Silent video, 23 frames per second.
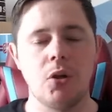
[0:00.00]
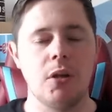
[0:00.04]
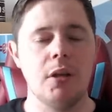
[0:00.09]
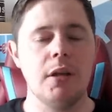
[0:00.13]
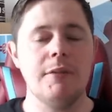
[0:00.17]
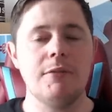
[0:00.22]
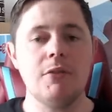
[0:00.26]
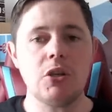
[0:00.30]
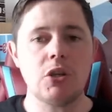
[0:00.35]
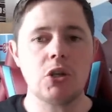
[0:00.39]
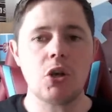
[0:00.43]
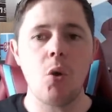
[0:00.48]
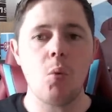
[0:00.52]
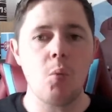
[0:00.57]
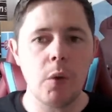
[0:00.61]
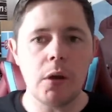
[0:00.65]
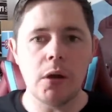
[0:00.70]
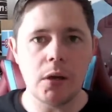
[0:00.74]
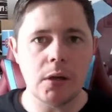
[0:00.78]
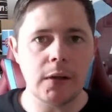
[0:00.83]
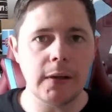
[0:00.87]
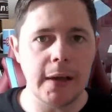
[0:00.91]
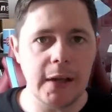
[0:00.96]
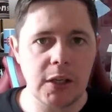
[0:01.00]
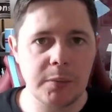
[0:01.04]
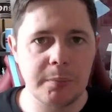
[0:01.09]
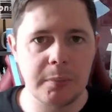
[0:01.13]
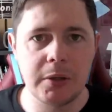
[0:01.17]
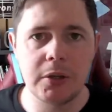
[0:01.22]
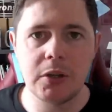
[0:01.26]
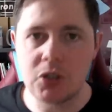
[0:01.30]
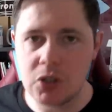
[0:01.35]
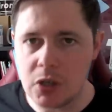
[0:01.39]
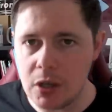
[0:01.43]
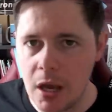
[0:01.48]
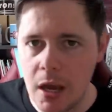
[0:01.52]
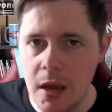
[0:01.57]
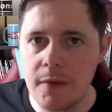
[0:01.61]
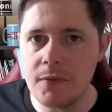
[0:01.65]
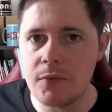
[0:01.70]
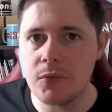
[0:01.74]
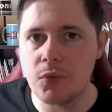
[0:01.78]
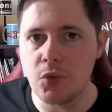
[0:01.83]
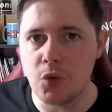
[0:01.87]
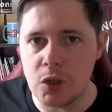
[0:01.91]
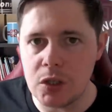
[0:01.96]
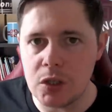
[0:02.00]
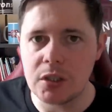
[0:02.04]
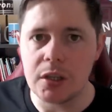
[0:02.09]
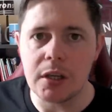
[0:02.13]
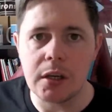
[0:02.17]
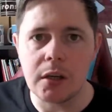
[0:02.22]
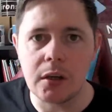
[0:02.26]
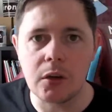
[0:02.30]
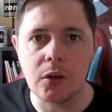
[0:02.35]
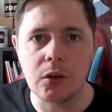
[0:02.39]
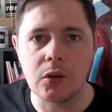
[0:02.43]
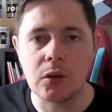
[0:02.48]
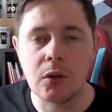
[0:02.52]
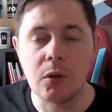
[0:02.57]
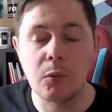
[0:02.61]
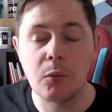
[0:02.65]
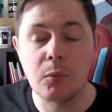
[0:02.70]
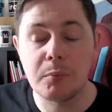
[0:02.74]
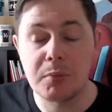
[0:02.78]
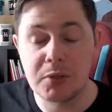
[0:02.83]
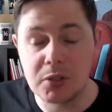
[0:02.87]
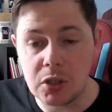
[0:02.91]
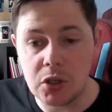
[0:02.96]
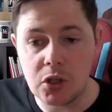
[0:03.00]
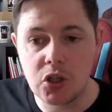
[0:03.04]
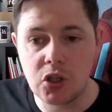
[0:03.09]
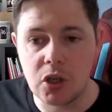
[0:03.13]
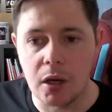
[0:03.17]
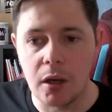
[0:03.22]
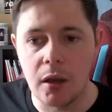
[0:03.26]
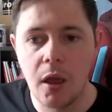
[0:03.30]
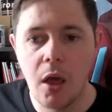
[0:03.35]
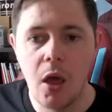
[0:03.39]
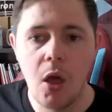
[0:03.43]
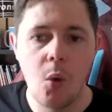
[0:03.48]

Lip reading: They've just got world-class players in every single position.